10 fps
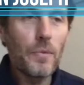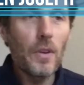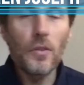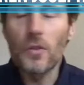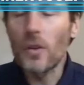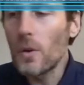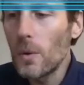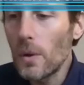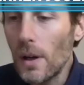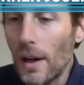
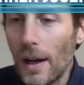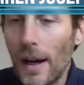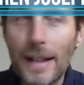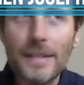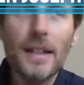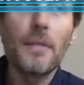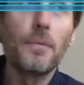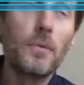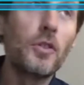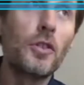So I guess I
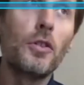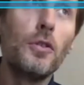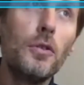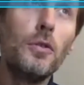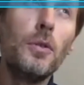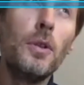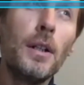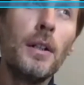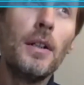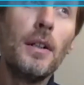have two
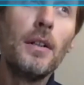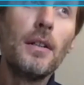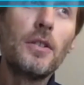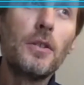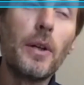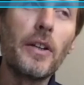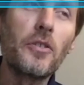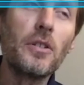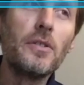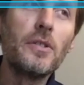
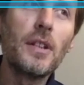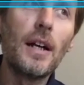questions.